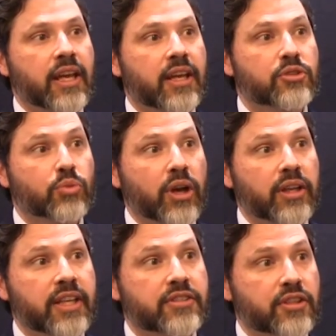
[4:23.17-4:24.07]
as
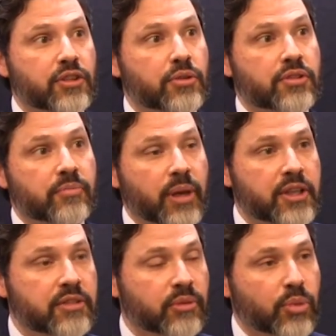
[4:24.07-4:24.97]
well as the use of
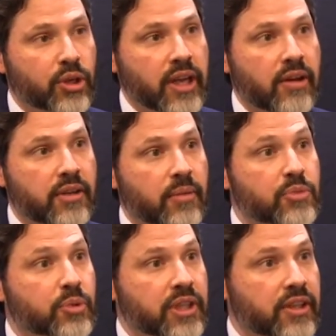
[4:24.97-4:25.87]
patient-reported
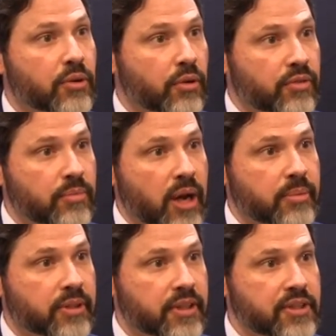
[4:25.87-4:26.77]
outcomes within the orphan
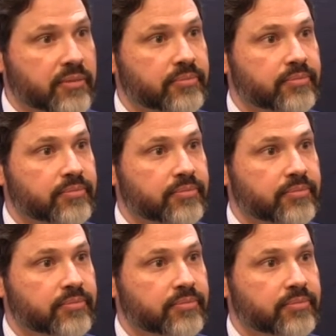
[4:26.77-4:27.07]
population.